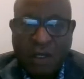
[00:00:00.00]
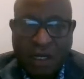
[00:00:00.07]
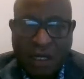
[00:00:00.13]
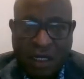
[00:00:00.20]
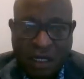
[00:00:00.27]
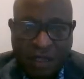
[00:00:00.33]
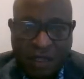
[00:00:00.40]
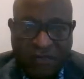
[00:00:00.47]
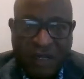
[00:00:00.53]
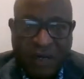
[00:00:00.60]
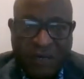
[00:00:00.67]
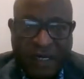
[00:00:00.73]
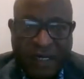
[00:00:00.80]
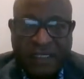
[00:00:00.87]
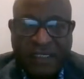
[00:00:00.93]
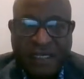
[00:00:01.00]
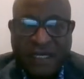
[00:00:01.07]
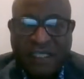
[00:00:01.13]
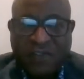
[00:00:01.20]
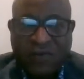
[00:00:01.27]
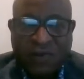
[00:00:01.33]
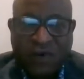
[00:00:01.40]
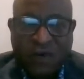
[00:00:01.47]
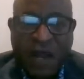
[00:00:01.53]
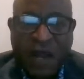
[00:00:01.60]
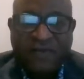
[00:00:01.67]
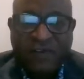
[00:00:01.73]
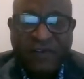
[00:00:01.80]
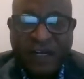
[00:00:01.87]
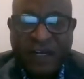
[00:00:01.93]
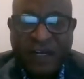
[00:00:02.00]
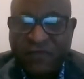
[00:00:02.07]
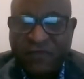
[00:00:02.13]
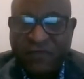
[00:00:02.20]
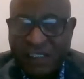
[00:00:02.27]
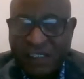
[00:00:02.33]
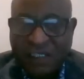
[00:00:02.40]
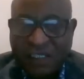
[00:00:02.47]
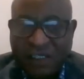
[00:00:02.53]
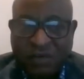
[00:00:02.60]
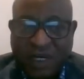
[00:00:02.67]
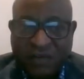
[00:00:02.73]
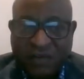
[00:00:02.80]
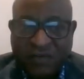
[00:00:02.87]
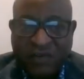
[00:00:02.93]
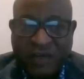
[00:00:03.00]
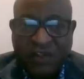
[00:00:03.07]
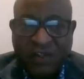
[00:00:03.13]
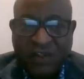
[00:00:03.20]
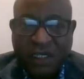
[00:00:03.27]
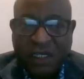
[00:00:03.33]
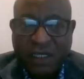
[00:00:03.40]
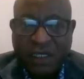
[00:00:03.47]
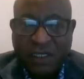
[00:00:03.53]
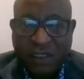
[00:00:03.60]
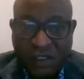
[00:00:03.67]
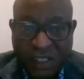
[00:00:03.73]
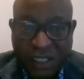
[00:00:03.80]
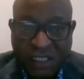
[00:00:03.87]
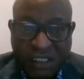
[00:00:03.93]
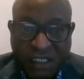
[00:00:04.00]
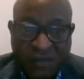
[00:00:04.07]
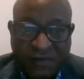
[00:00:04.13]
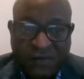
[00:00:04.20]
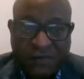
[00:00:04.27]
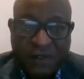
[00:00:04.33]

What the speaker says: AVMI stands for African Vaccine Manufacturing Initiative.